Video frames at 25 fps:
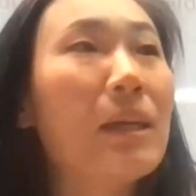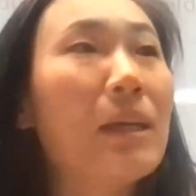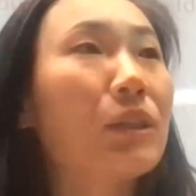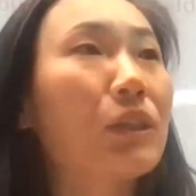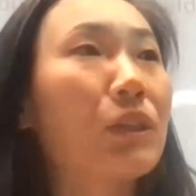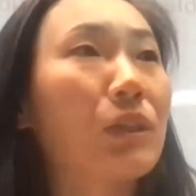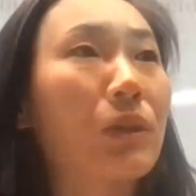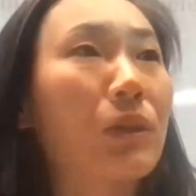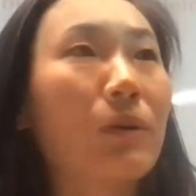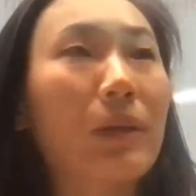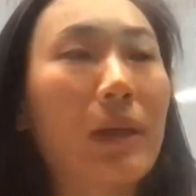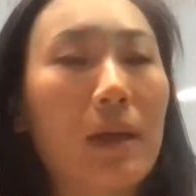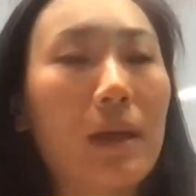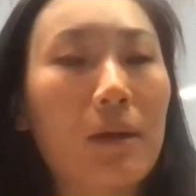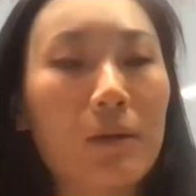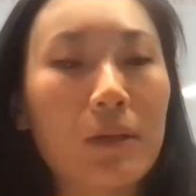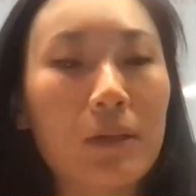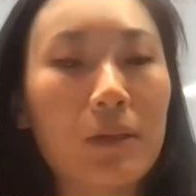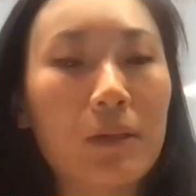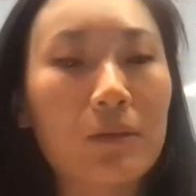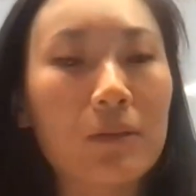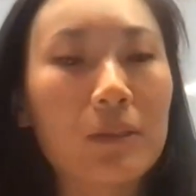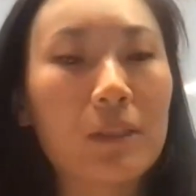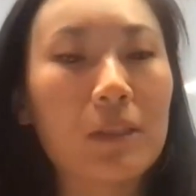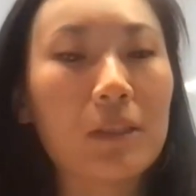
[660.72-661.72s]
showing our
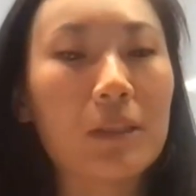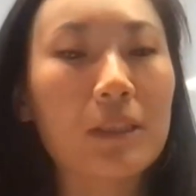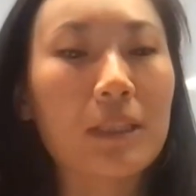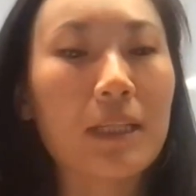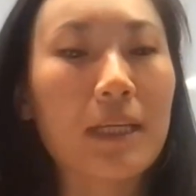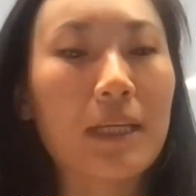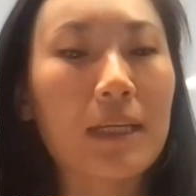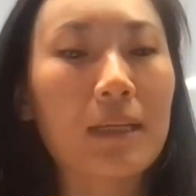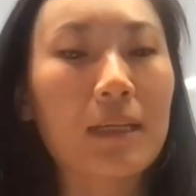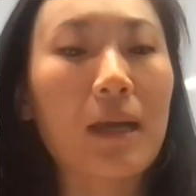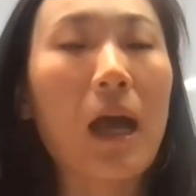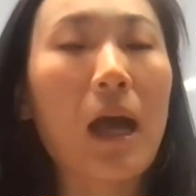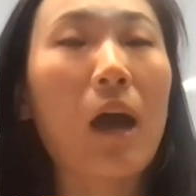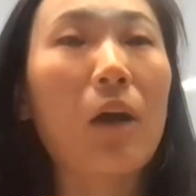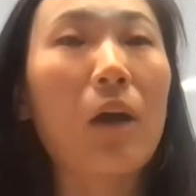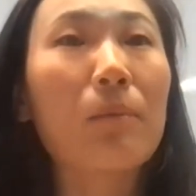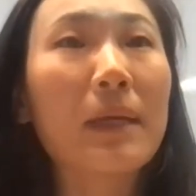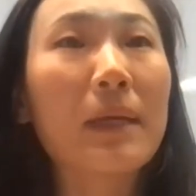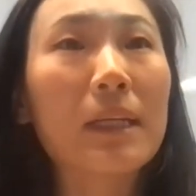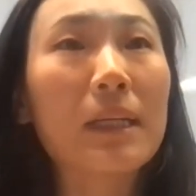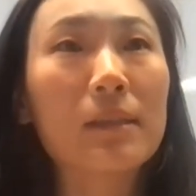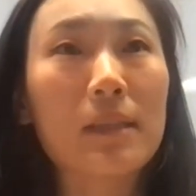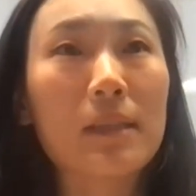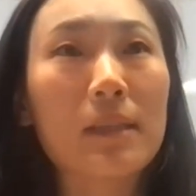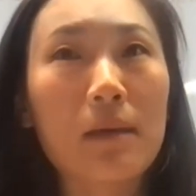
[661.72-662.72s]
users like how
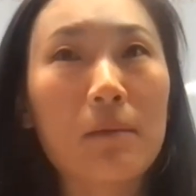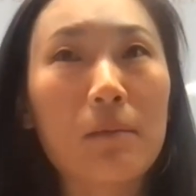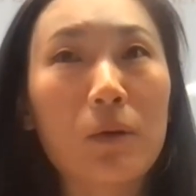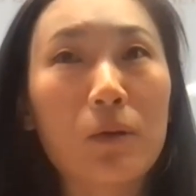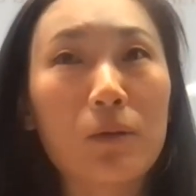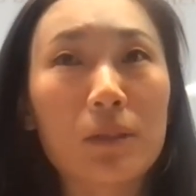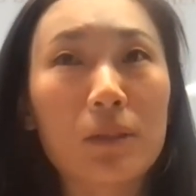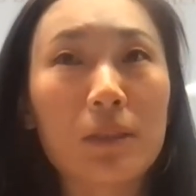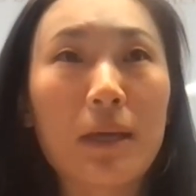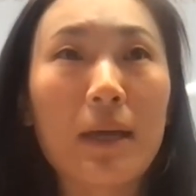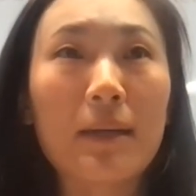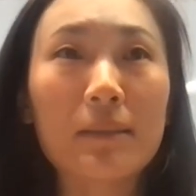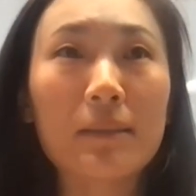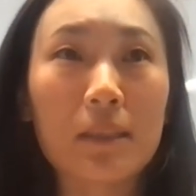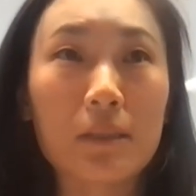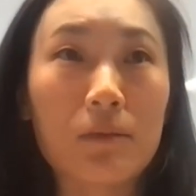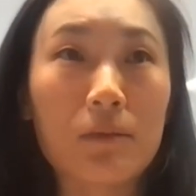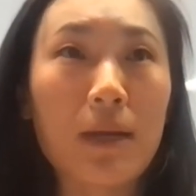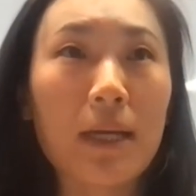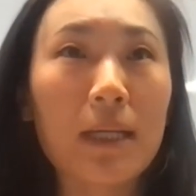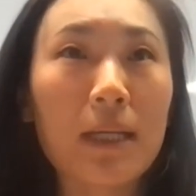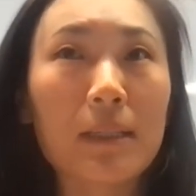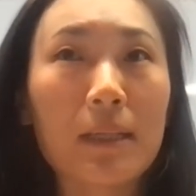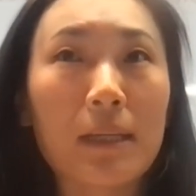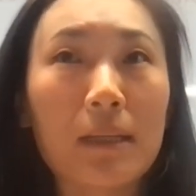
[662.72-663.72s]
many tables are
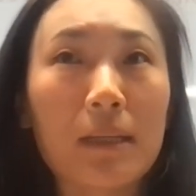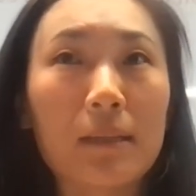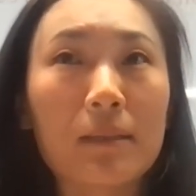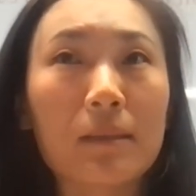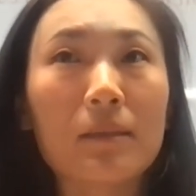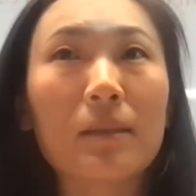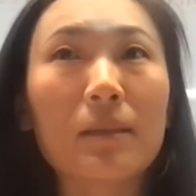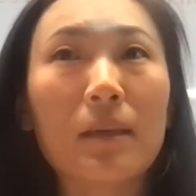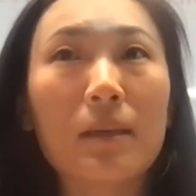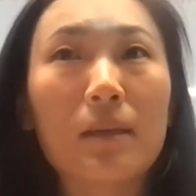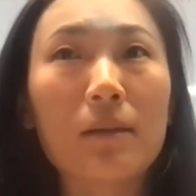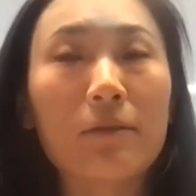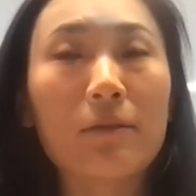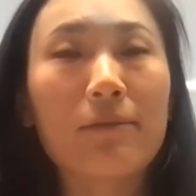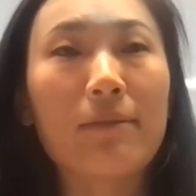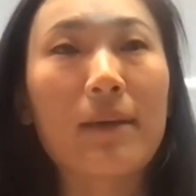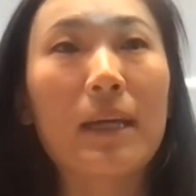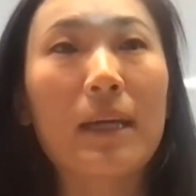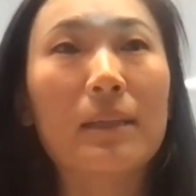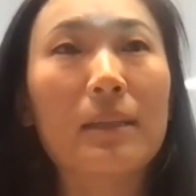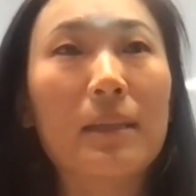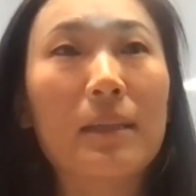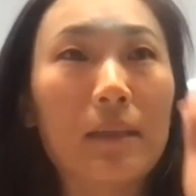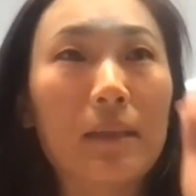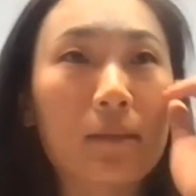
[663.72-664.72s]
directly
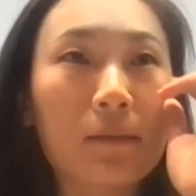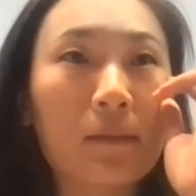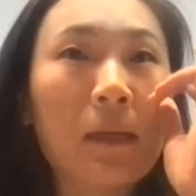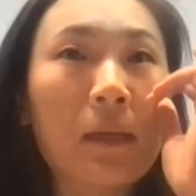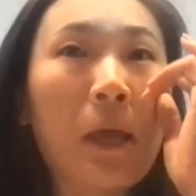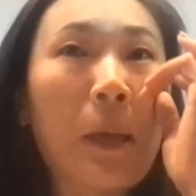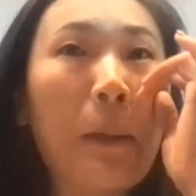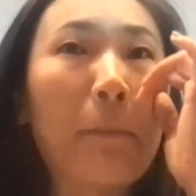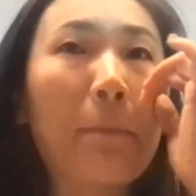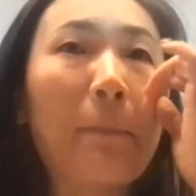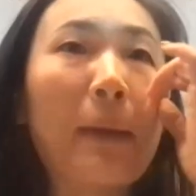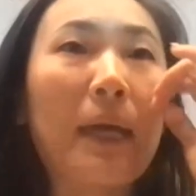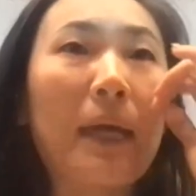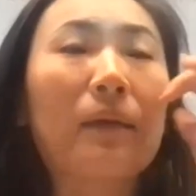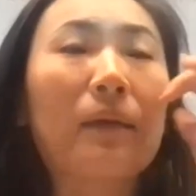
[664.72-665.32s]
affected